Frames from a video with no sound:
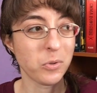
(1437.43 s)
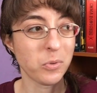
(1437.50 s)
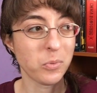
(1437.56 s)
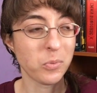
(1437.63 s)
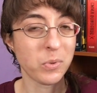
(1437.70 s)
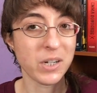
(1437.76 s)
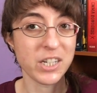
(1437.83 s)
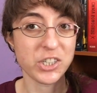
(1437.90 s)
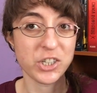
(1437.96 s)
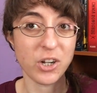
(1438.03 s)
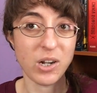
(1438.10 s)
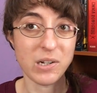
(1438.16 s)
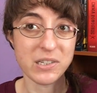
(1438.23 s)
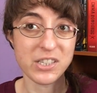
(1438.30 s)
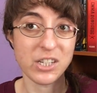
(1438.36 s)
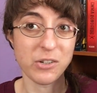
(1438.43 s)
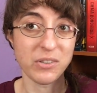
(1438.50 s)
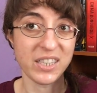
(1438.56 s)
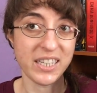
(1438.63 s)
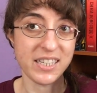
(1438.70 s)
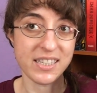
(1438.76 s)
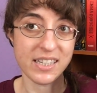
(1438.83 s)
which also
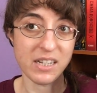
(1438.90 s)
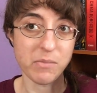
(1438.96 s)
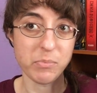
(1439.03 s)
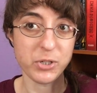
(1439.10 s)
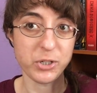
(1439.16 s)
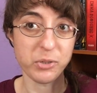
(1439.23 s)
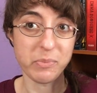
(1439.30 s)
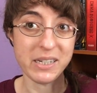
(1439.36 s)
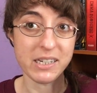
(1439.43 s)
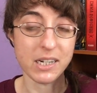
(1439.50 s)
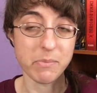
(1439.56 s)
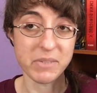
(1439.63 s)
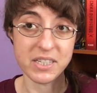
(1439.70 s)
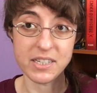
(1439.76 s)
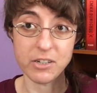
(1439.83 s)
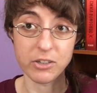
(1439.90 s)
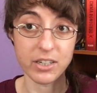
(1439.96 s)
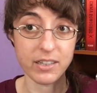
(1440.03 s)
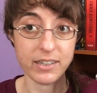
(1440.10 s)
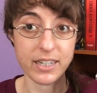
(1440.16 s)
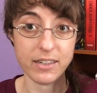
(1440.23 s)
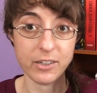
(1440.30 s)
leads him to become a
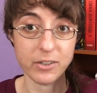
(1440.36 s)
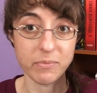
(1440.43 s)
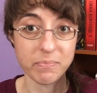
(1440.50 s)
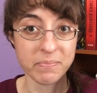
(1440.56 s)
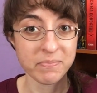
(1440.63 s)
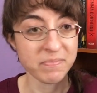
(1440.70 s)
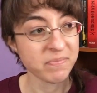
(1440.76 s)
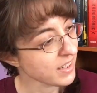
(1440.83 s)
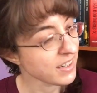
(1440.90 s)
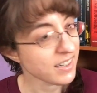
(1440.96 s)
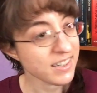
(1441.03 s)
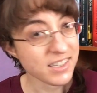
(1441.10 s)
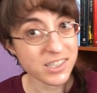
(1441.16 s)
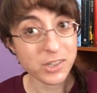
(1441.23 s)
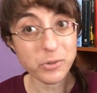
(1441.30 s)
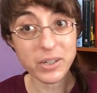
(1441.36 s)
serial killer. So